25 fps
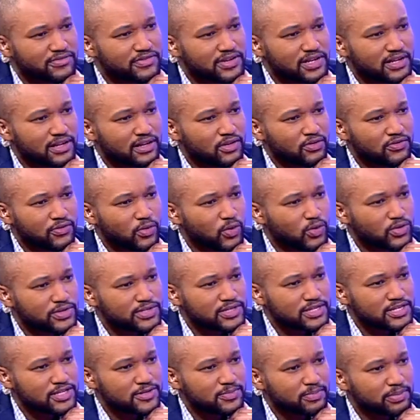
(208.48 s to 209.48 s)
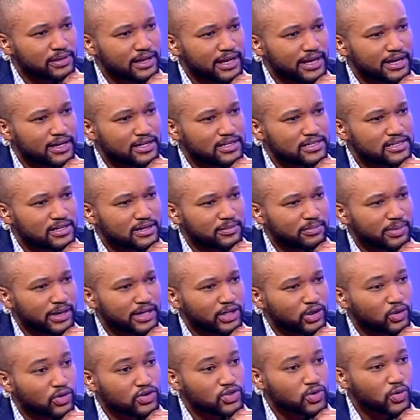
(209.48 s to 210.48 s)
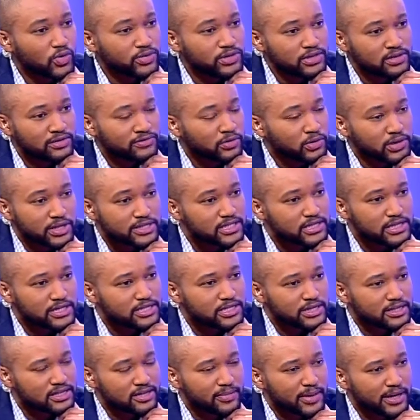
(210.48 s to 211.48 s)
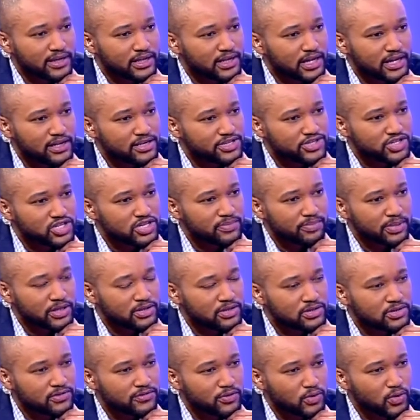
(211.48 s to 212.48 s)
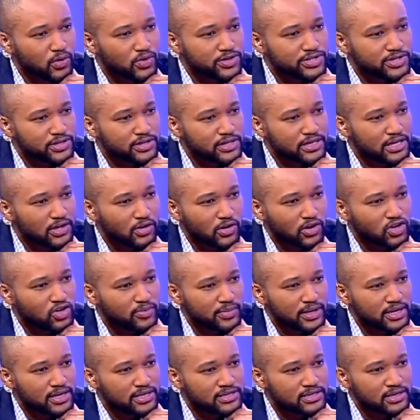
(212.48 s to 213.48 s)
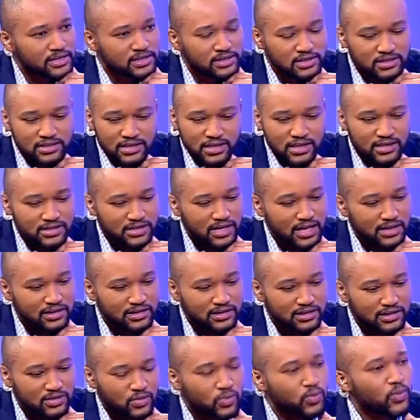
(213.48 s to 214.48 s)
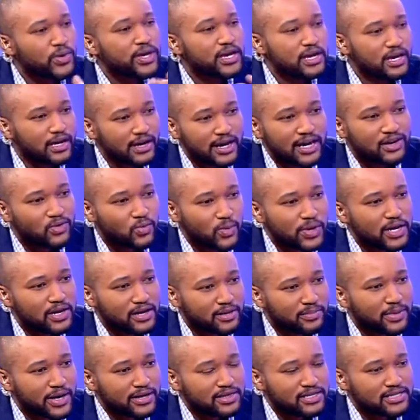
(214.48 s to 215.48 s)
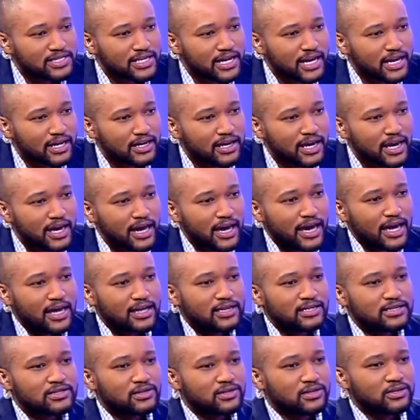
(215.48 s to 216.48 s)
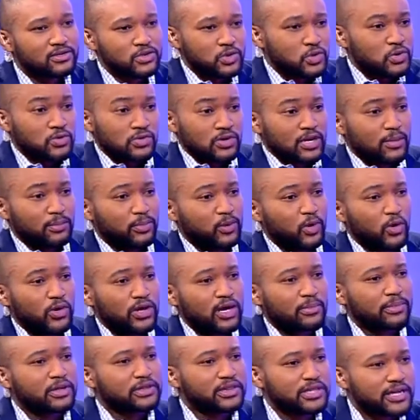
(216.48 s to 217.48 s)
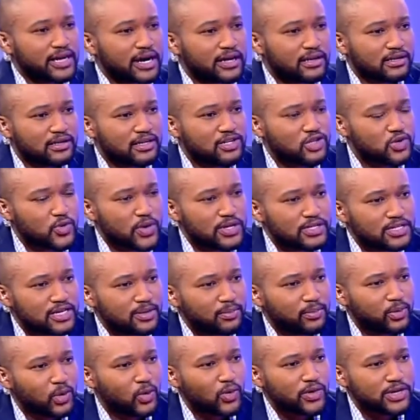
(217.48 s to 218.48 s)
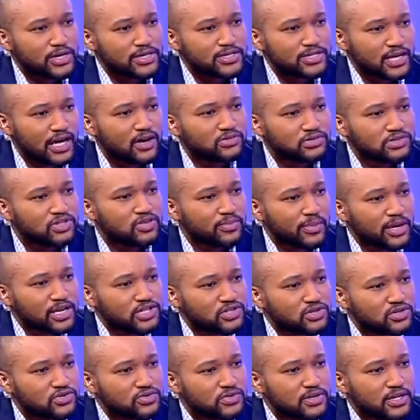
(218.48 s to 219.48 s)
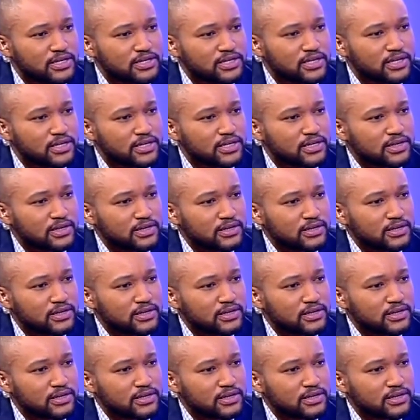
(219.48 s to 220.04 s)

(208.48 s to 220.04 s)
South Africa, of course, is plagued by not only the volatility in the mining industry, but of course the economy is getting weaker and weaker by the day. And you employ about 320 employees. How did you manage to do that?